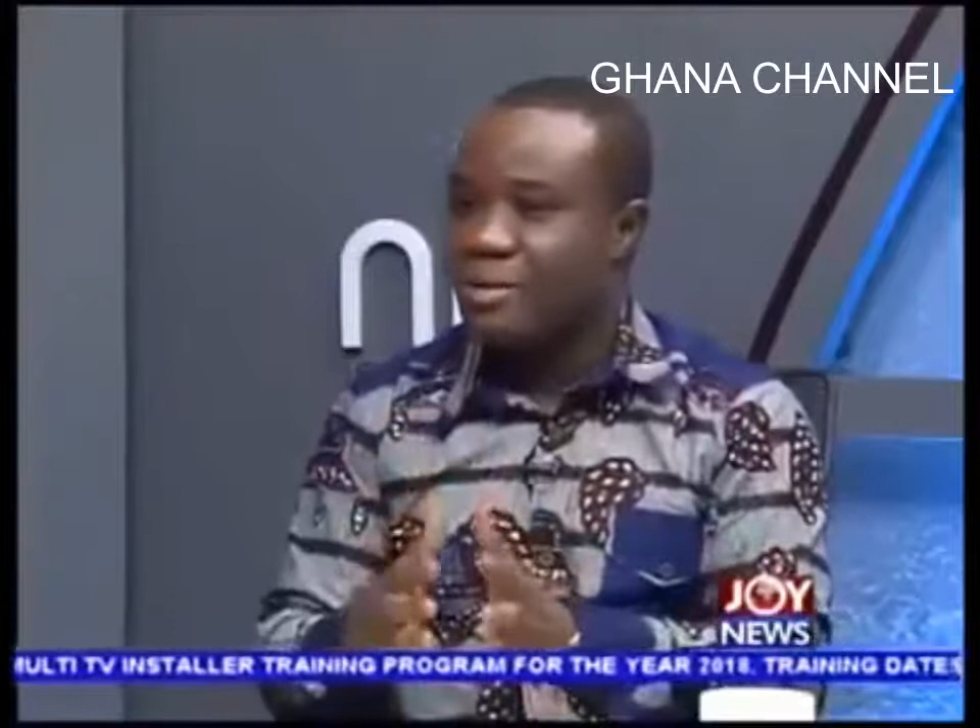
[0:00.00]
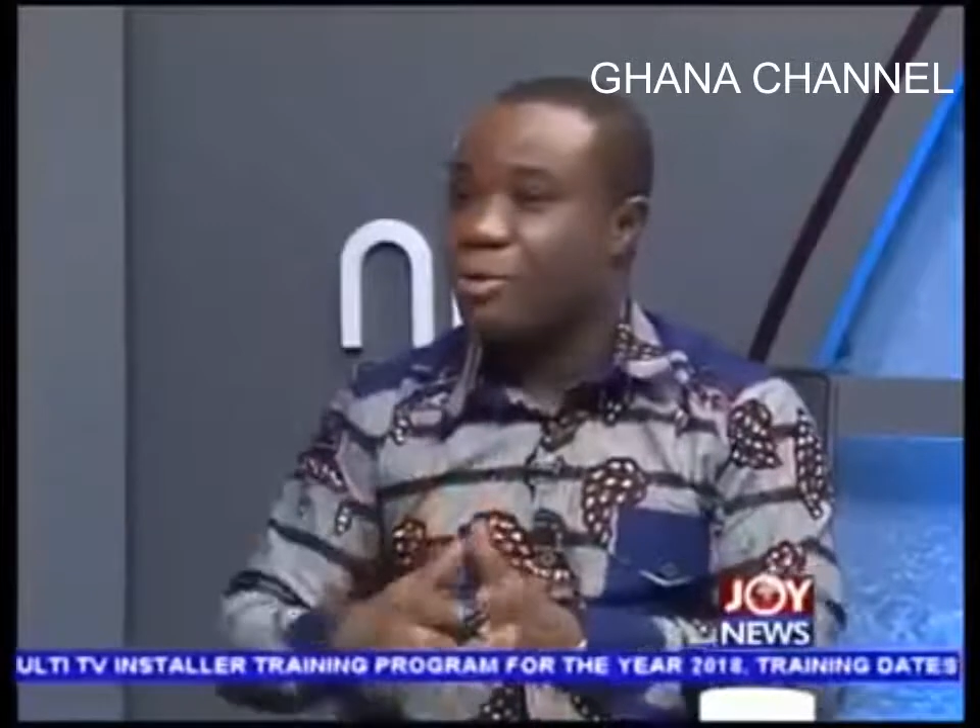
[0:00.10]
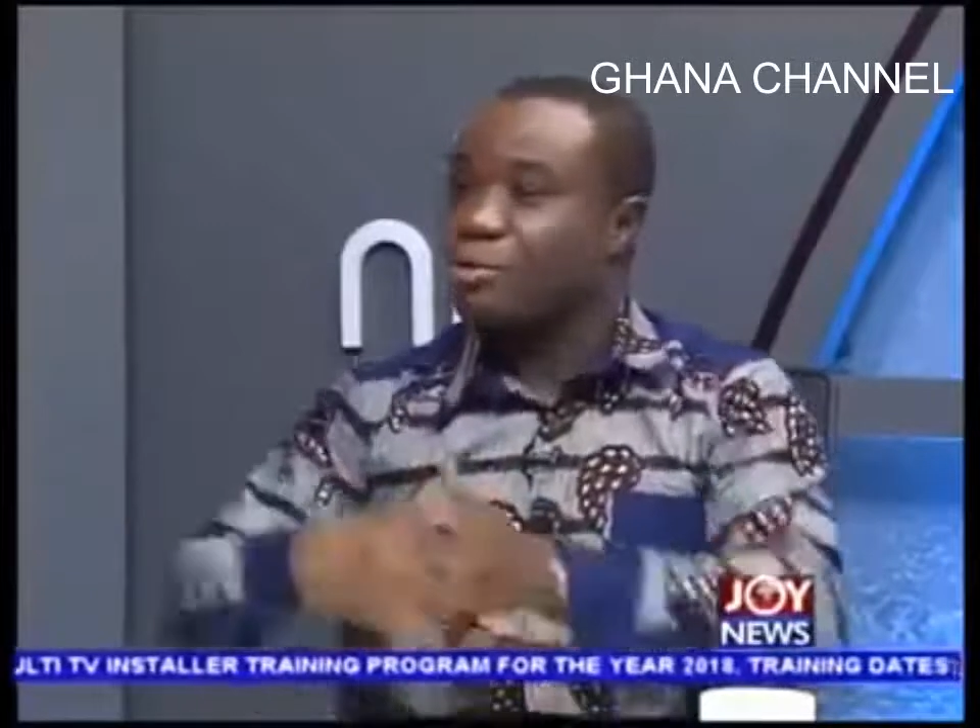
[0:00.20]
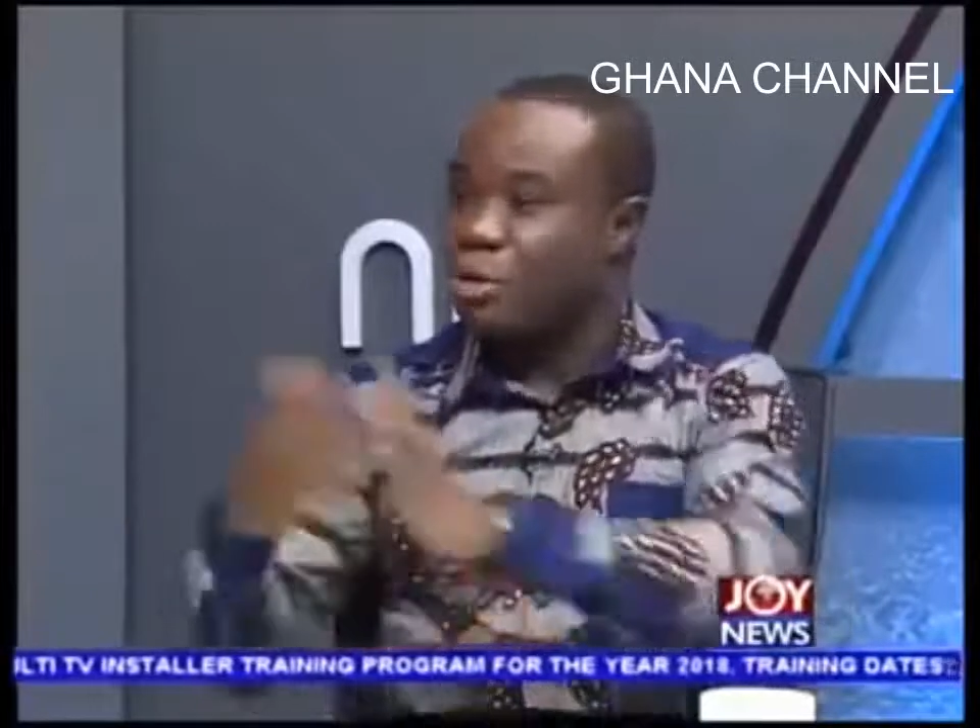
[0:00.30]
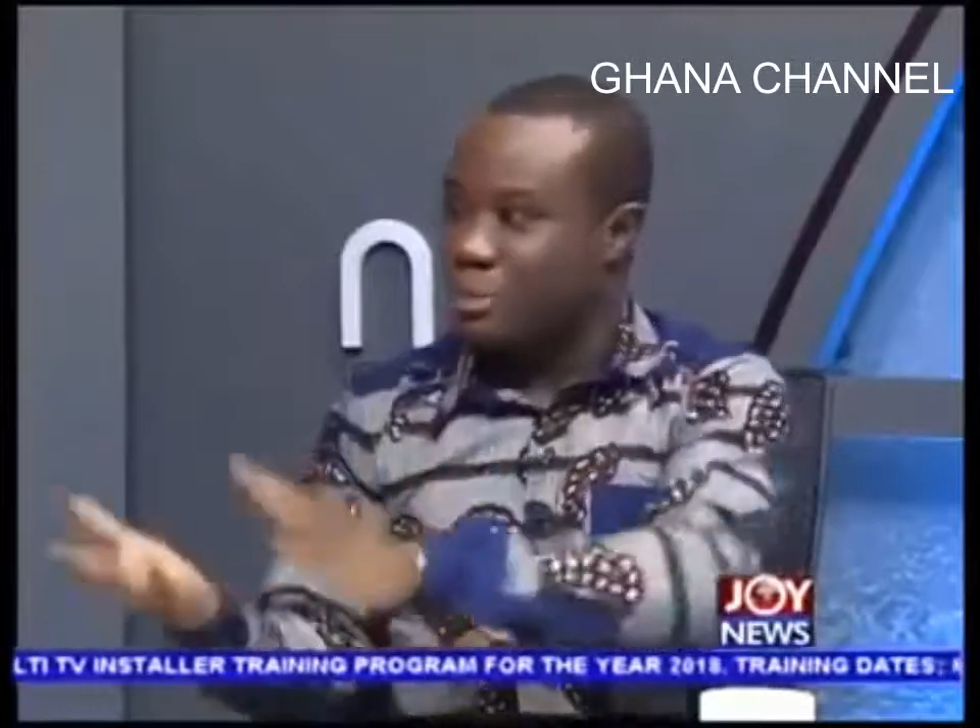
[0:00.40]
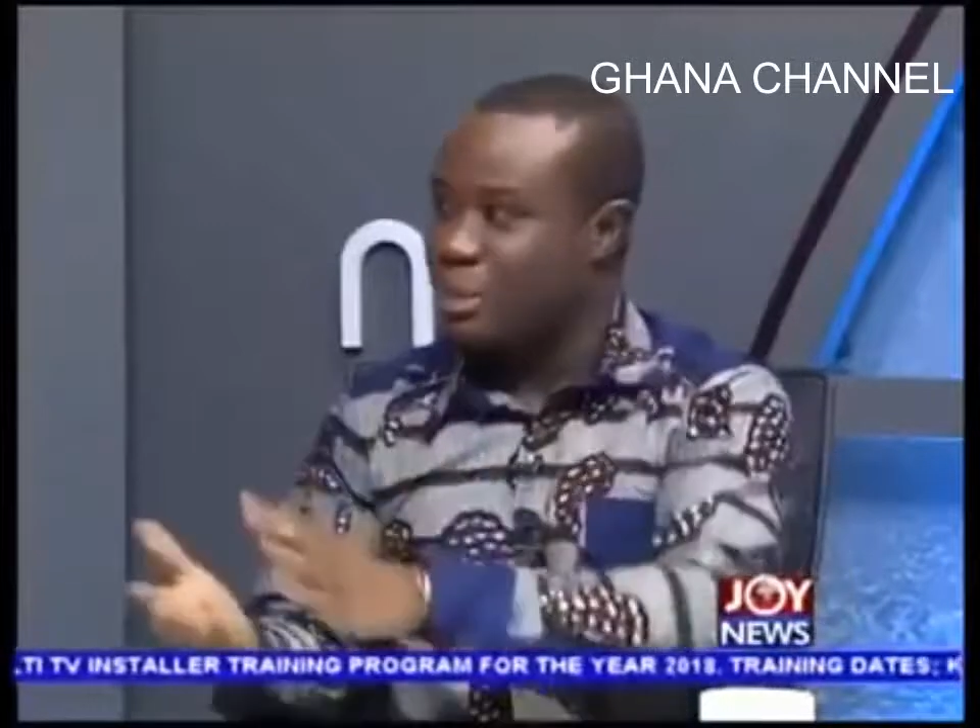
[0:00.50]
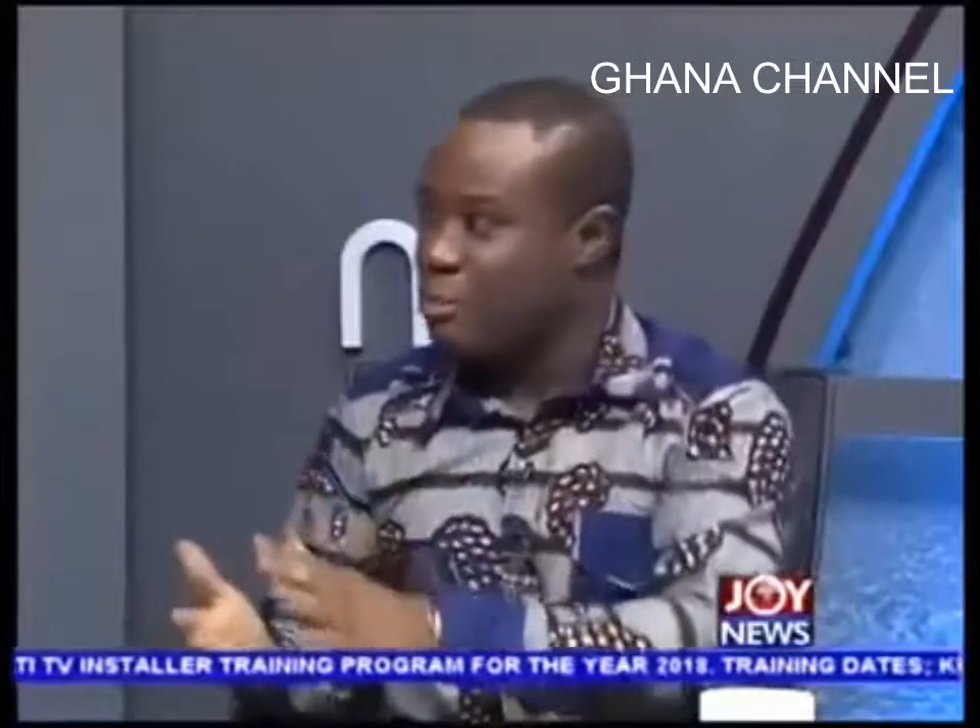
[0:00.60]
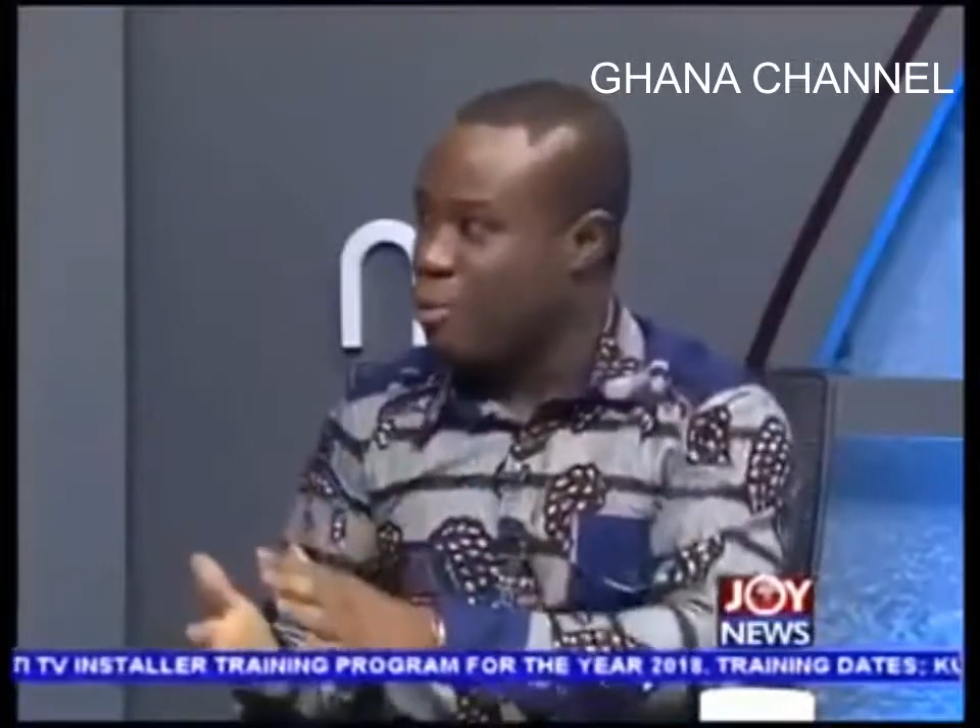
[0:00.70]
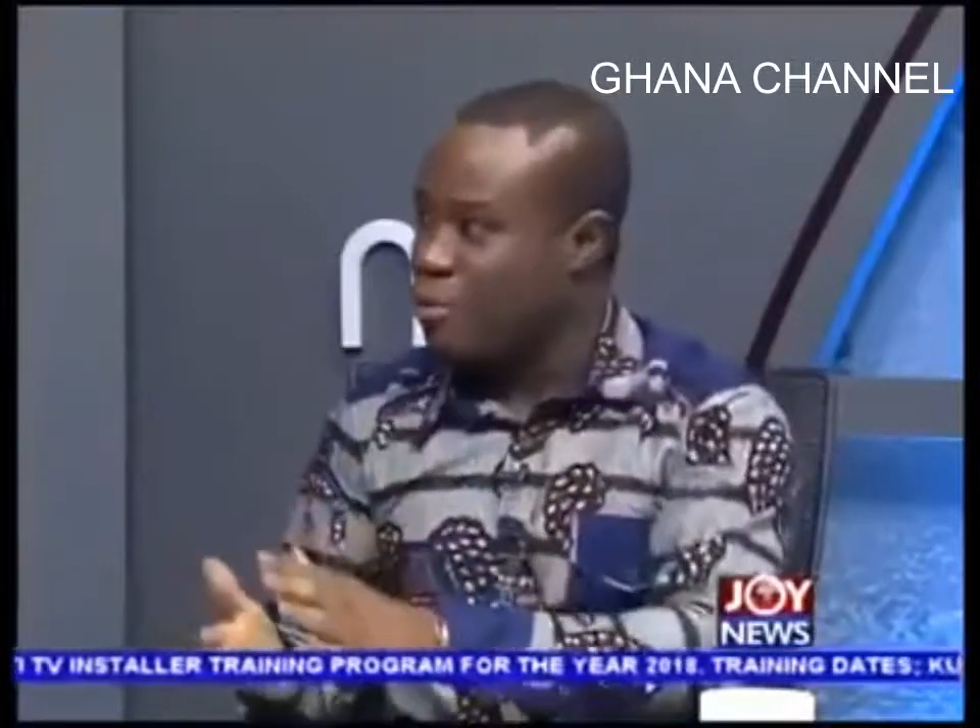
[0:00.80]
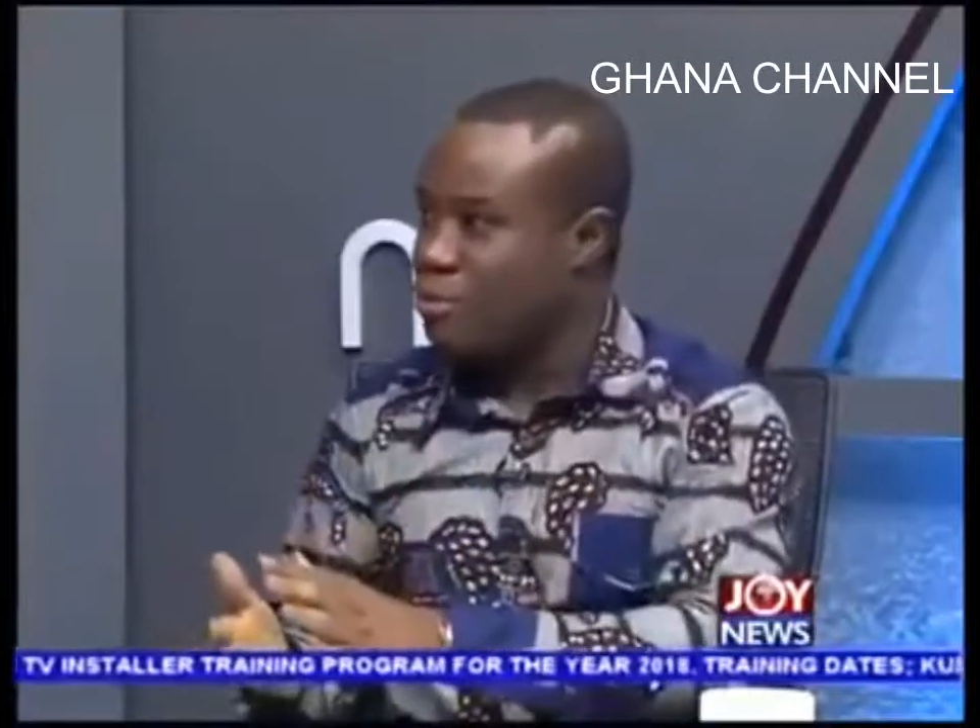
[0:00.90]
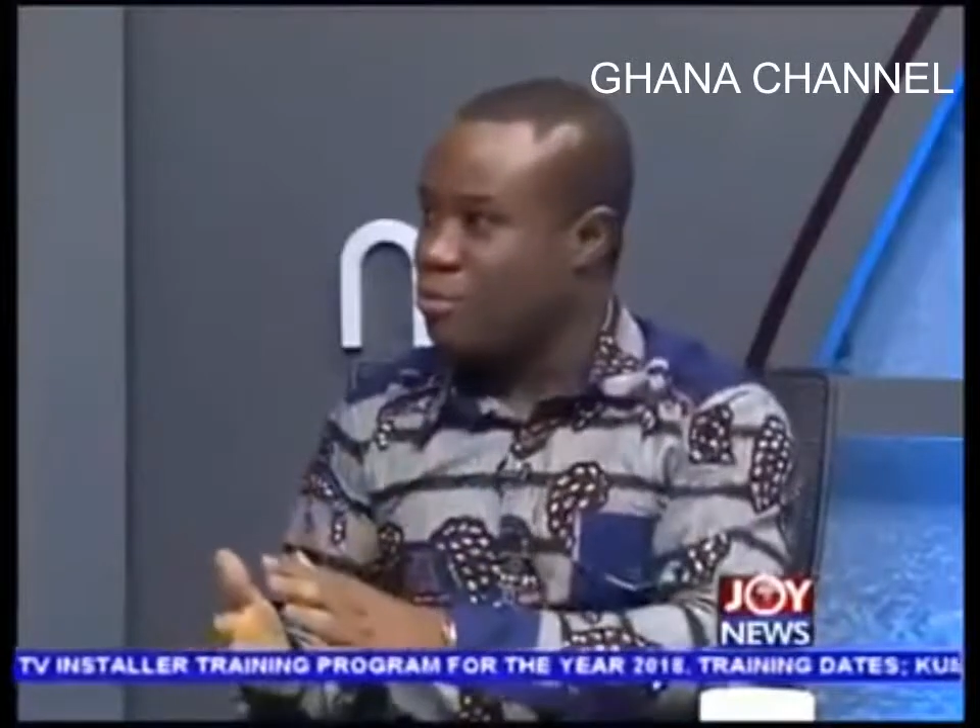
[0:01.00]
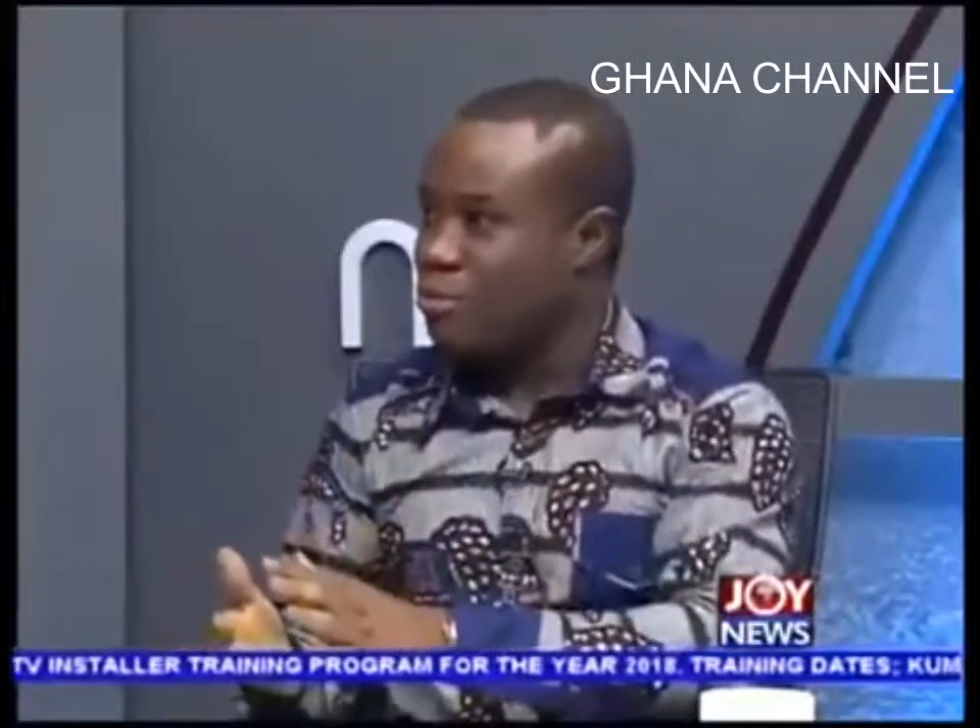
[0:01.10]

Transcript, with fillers: consumption more